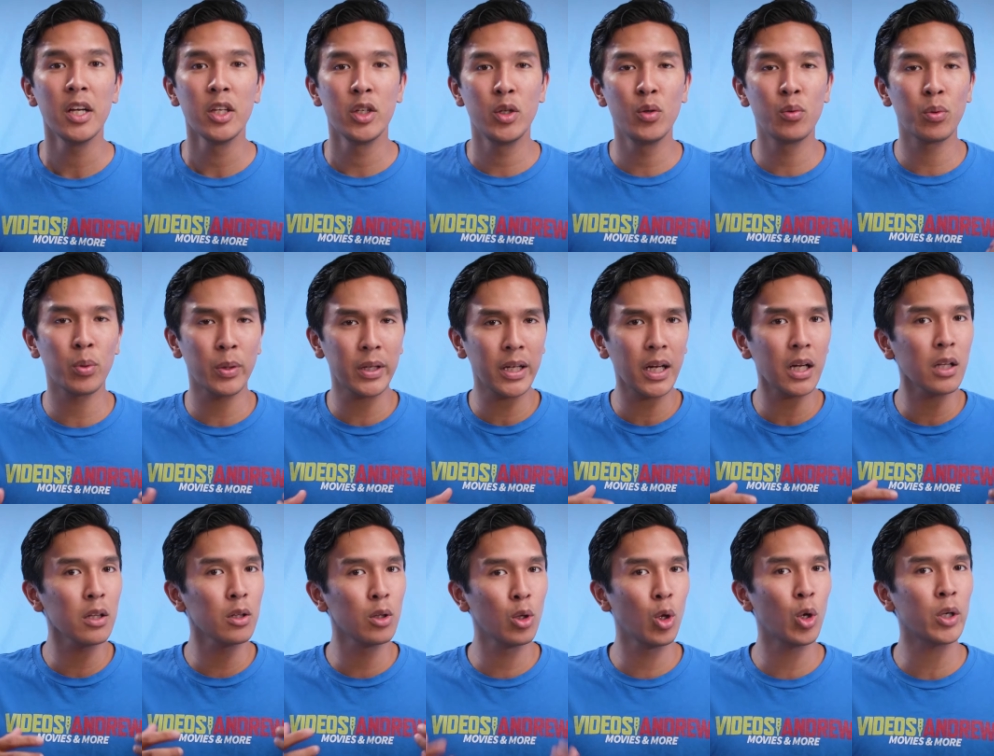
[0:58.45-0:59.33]
you really
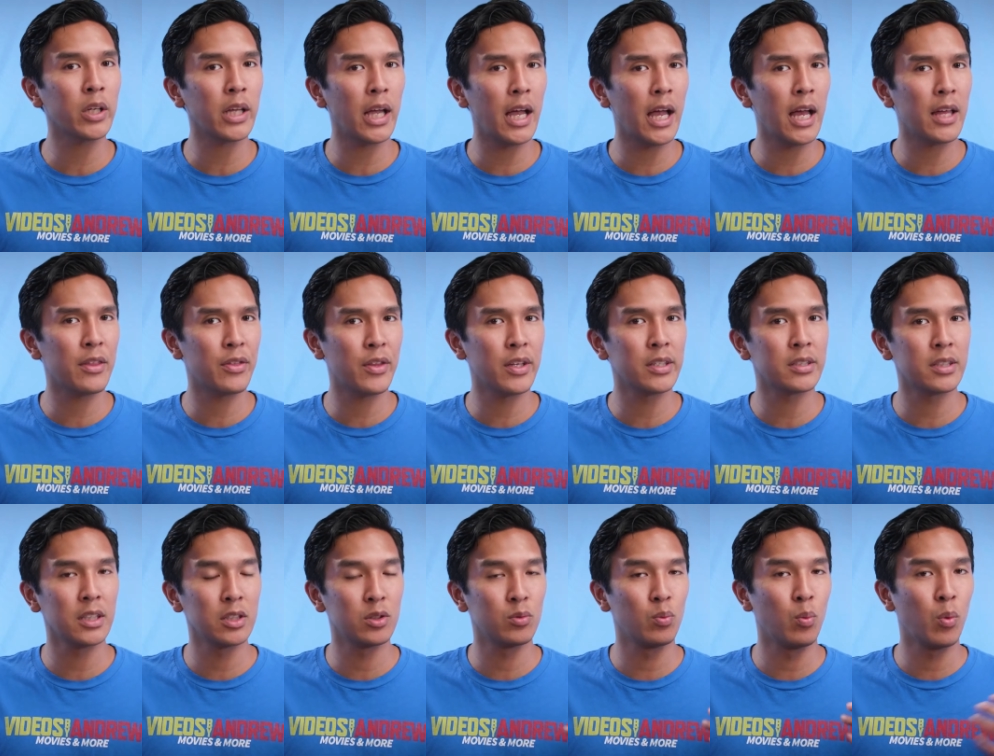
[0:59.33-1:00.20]
gotta look at
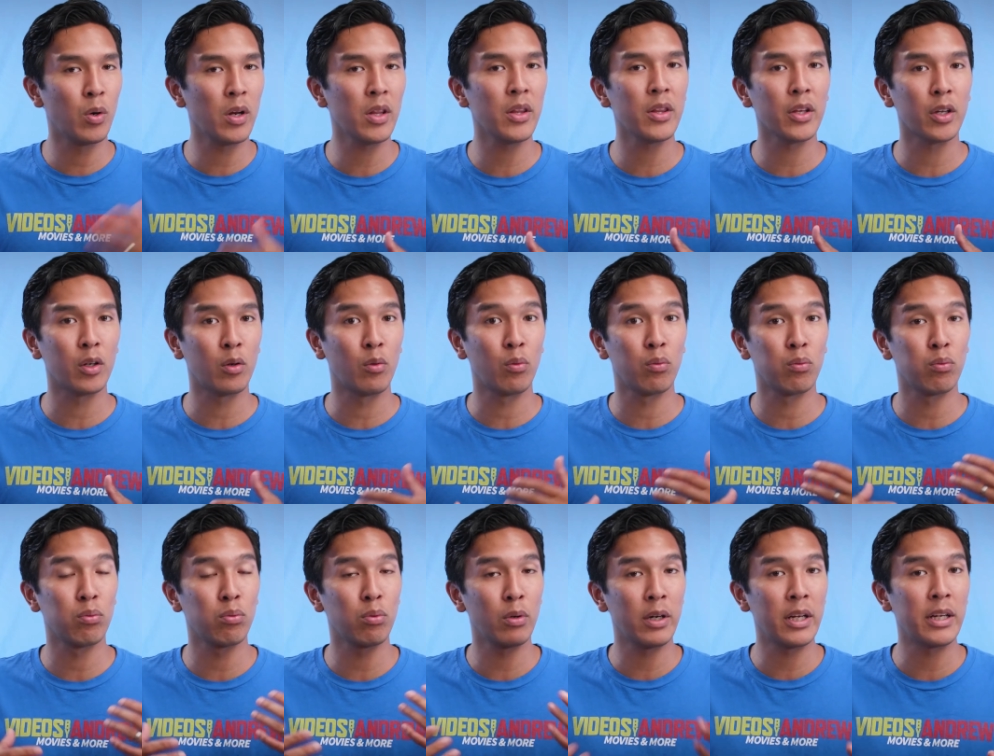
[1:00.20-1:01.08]
this as one of the
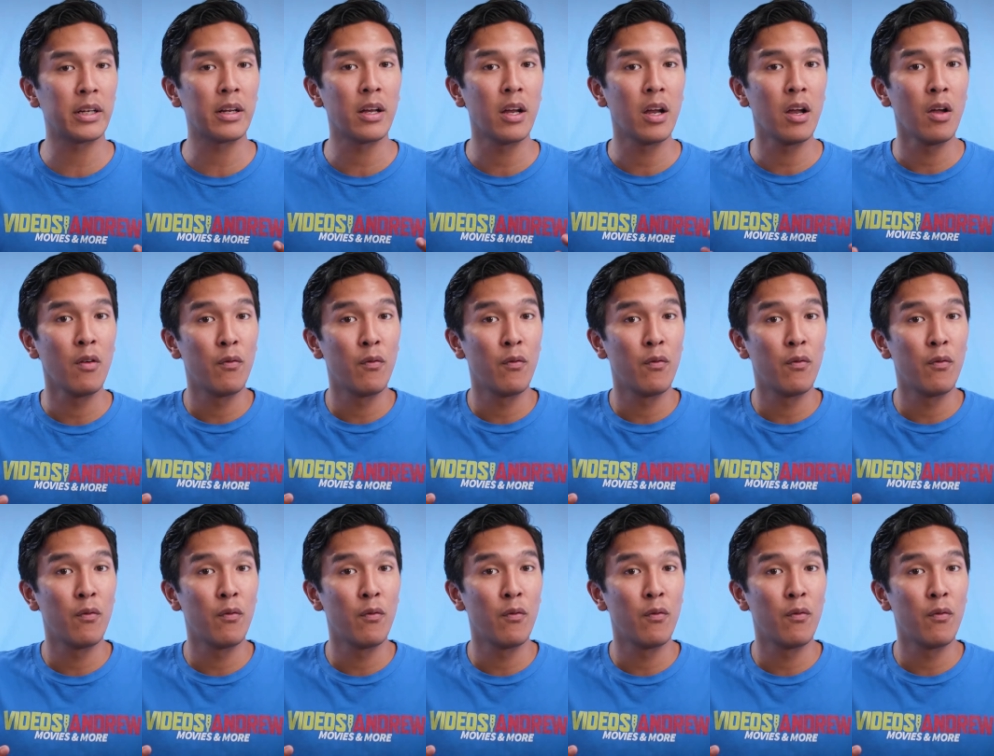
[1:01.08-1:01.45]
great